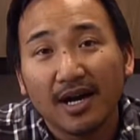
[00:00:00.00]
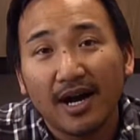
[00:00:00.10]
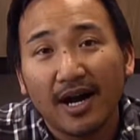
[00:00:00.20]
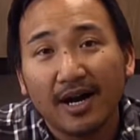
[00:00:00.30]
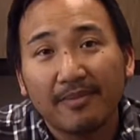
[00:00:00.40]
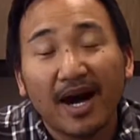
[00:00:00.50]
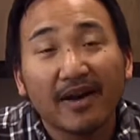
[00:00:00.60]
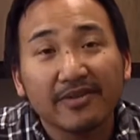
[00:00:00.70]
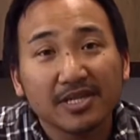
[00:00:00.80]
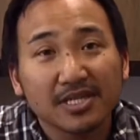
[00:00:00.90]

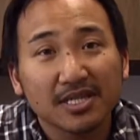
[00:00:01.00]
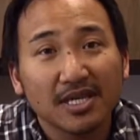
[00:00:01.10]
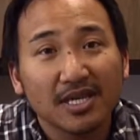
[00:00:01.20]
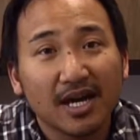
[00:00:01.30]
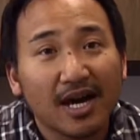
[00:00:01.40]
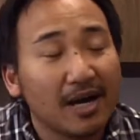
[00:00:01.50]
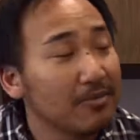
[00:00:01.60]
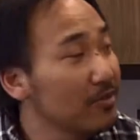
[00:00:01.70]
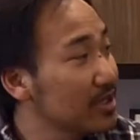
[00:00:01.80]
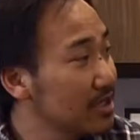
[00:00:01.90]
Obviously,
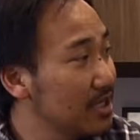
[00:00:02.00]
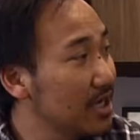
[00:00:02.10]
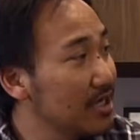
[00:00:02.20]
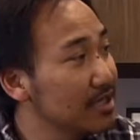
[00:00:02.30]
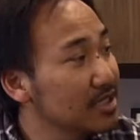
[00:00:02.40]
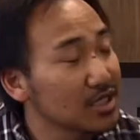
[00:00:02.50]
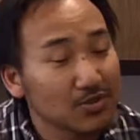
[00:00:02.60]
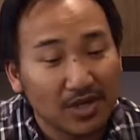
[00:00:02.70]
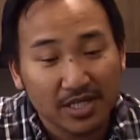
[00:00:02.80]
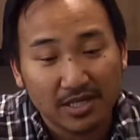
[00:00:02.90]
with the
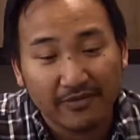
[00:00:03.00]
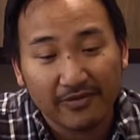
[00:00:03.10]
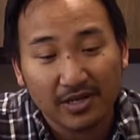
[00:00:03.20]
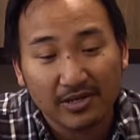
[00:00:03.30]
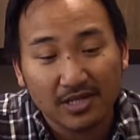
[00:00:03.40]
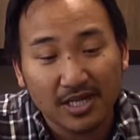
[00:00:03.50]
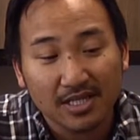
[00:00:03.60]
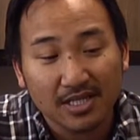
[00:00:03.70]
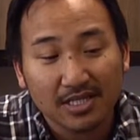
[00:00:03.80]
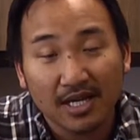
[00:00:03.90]
situation of Frederick
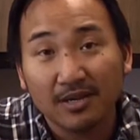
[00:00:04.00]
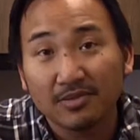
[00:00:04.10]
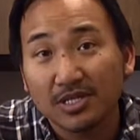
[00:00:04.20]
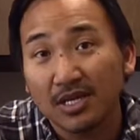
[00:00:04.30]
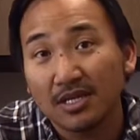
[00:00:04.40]
Douglass, and